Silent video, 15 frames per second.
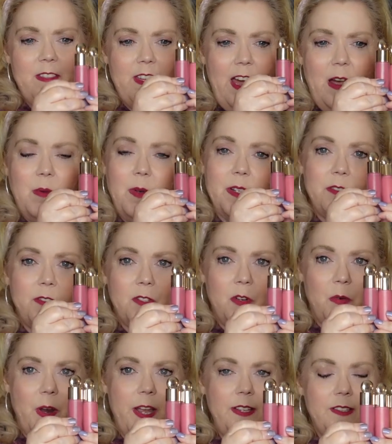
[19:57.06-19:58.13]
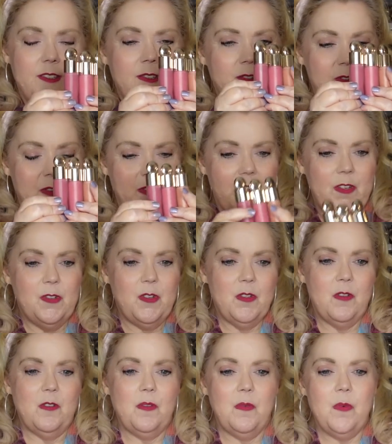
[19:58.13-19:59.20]
that was Grace. So these are
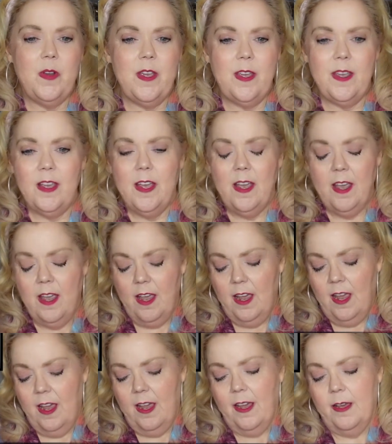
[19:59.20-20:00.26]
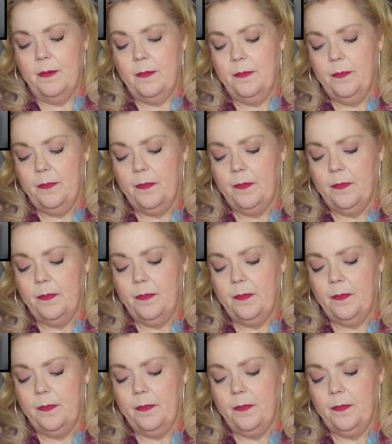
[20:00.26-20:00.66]
the three. Um,